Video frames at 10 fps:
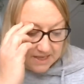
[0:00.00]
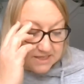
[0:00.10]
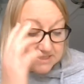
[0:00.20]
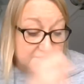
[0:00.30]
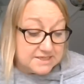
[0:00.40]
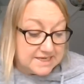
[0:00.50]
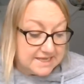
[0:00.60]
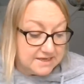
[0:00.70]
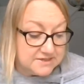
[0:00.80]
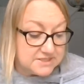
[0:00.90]

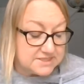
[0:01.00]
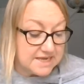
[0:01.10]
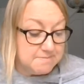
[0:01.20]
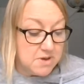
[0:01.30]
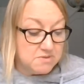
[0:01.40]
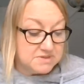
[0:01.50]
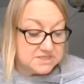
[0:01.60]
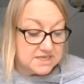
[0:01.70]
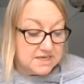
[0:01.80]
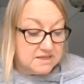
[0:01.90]
Suddenly, and at the same
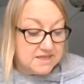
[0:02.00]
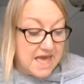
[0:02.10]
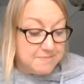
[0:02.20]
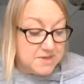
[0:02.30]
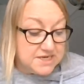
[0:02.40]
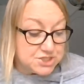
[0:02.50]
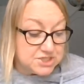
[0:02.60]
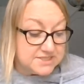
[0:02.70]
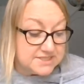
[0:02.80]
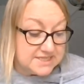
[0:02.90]
moment, the
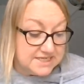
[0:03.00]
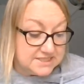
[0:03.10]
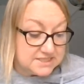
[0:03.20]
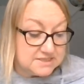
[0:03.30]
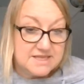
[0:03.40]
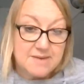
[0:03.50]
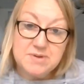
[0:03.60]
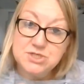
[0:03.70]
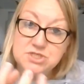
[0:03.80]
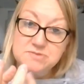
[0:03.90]
ebullition ceased. The
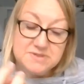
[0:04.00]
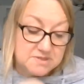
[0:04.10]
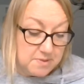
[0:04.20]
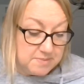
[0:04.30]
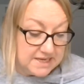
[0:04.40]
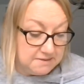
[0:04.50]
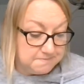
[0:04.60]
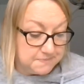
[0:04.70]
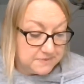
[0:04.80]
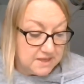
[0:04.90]
ebullition just means the bubbling.
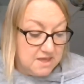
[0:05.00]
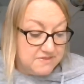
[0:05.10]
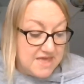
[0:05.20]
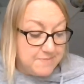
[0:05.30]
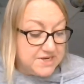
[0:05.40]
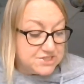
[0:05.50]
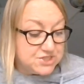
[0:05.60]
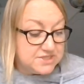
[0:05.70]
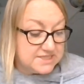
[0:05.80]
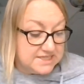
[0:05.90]
The
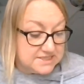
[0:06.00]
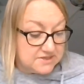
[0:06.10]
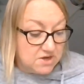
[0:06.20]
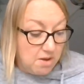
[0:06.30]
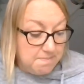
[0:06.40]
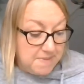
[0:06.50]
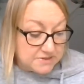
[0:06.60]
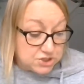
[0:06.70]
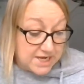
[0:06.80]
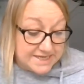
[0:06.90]
ebullition ceased, and the
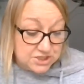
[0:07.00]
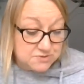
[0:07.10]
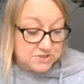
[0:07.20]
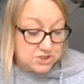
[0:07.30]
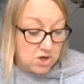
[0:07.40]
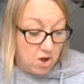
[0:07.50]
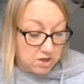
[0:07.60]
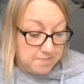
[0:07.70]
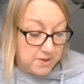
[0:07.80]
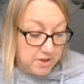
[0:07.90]
compound changed to a
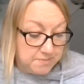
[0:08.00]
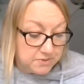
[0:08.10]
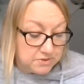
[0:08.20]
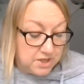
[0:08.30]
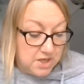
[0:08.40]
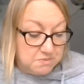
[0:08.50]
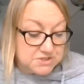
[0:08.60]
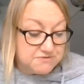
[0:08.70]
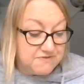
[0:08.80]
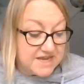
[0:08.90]
dark purple,
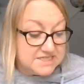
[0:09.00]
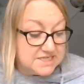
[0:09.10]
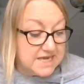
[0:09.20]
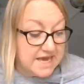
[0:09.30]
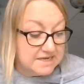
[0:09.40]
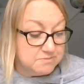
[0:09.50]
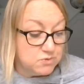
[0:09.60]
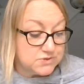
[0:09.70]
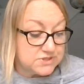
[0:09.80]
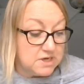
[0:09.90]
which faded again
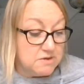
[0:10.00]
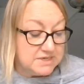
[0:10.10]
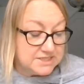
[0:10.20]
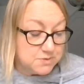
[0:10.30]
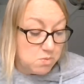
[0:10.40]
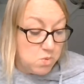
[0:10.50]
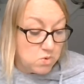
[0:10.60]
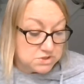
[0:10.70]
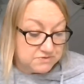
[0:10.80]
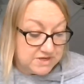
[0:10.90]
more slowly to a
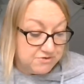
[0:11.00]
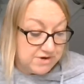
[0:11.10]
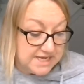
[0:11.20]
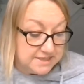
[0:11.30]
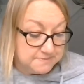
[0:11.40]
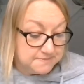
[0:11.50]
watery green.